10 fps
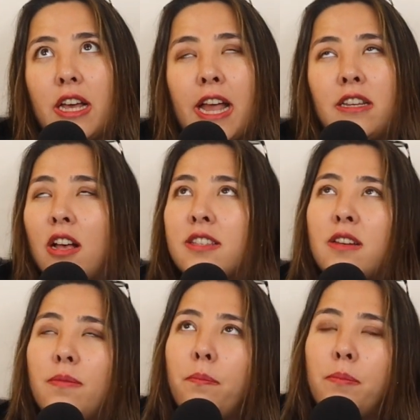It
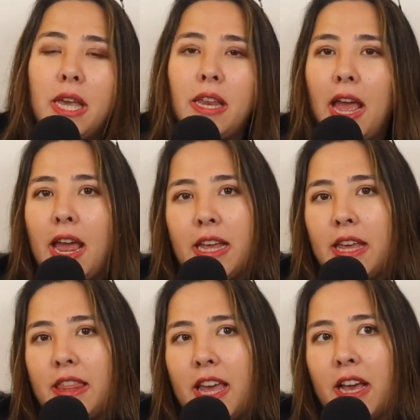doesn't mean
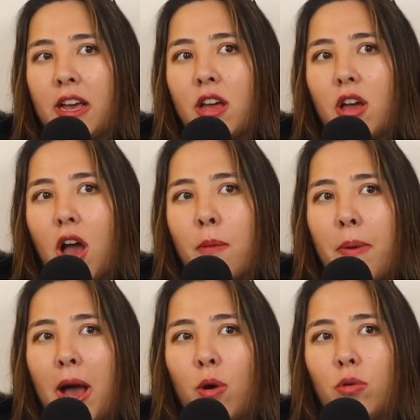anything
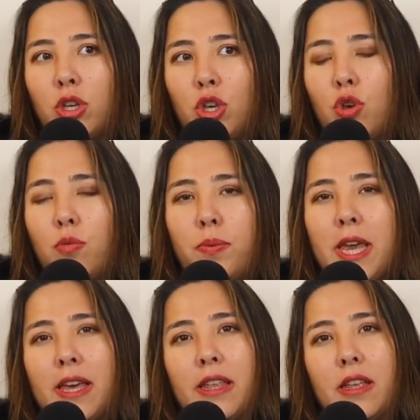about you
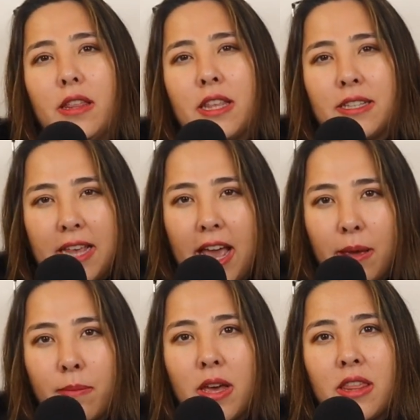being the
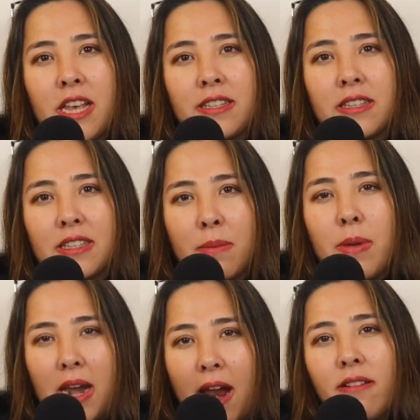same. There's a
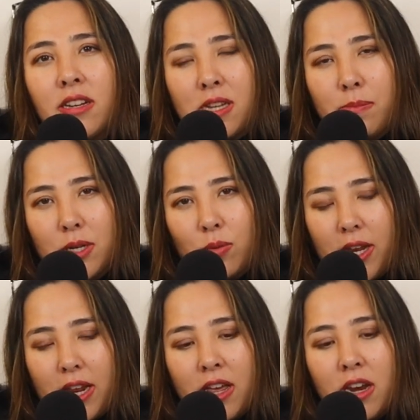similarity
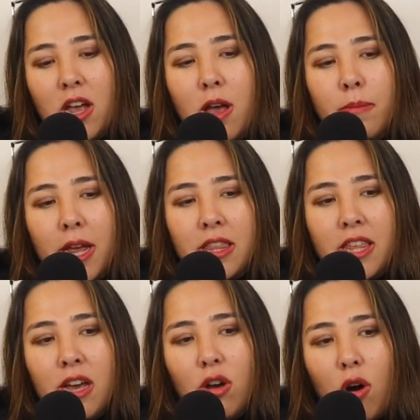between it, but I
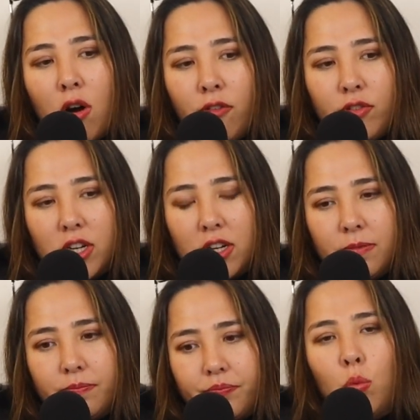think
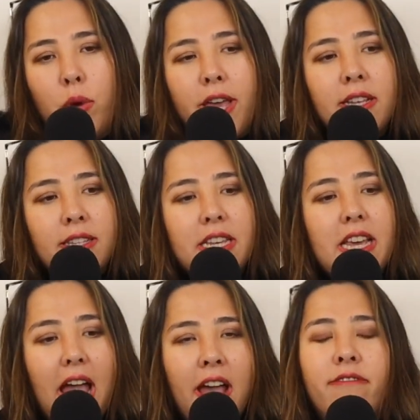often we
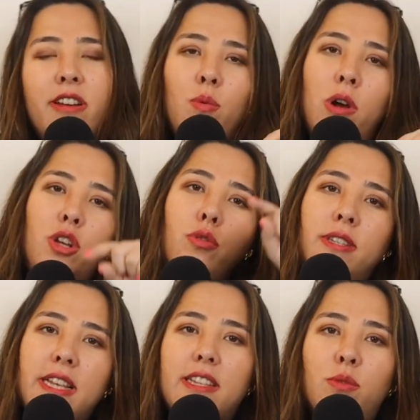see everyone who
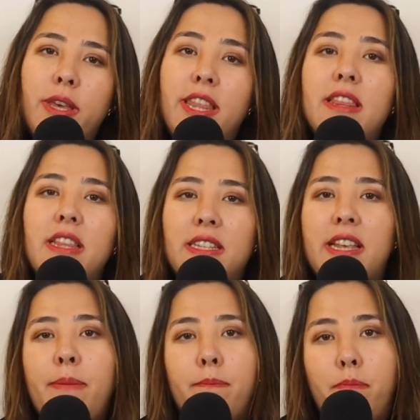sits within the
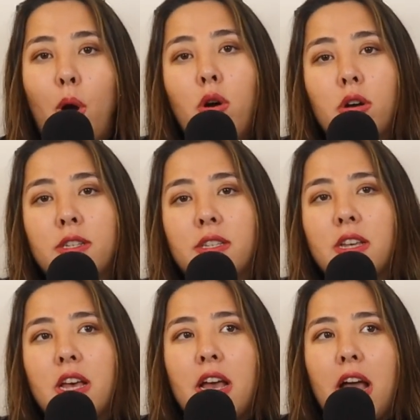same box
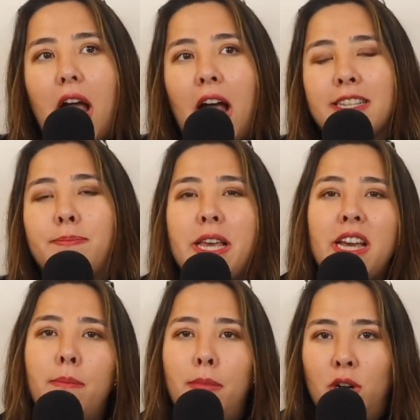as
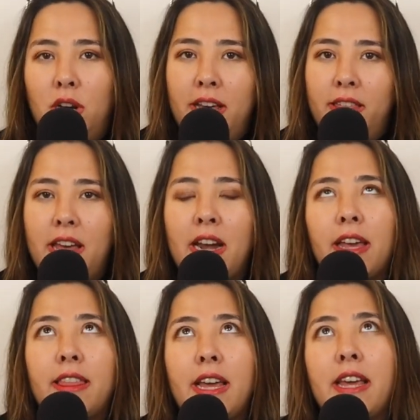being a monolith. And
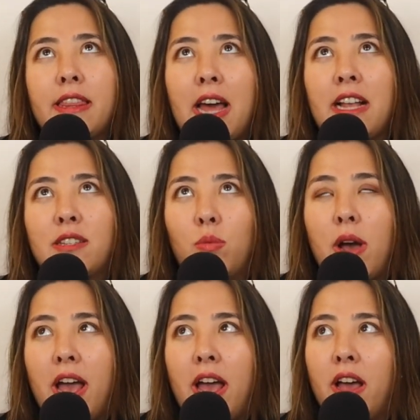I think that's
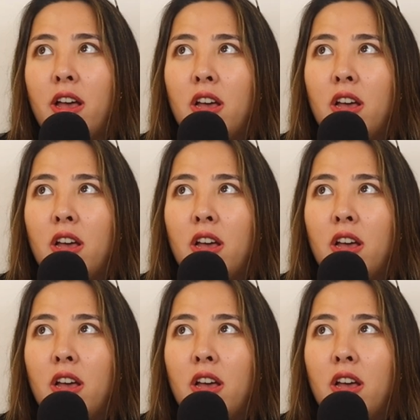where